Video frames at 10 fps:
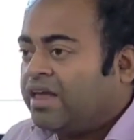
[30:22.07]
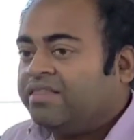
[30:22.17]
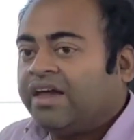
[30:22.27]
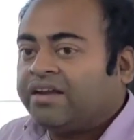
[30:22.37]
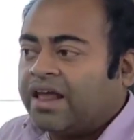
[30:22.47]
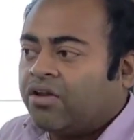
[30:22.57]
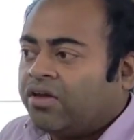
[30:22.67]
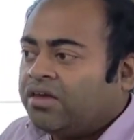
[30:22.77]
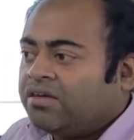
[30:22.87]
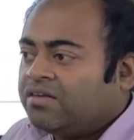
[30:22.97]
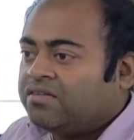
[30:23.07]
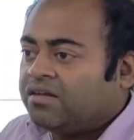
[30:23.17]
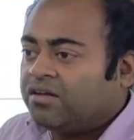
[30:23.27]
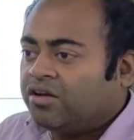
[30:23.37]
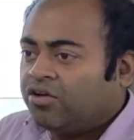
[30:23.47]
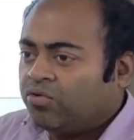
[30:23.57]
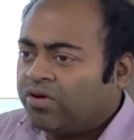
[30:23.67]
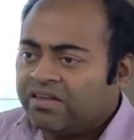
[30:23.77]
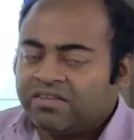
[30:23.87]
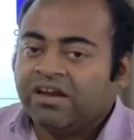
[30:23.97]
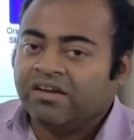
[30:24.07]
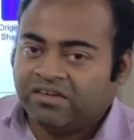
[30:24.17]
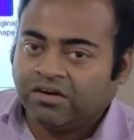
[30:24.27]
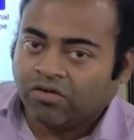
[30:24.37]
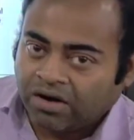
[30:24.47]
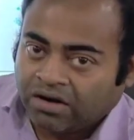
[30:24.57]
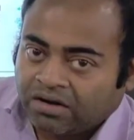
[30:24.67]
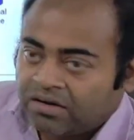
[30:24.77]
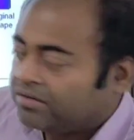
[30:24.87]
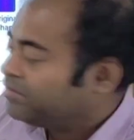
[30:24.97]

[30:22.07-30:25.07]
and that alloy is known as the nitinol.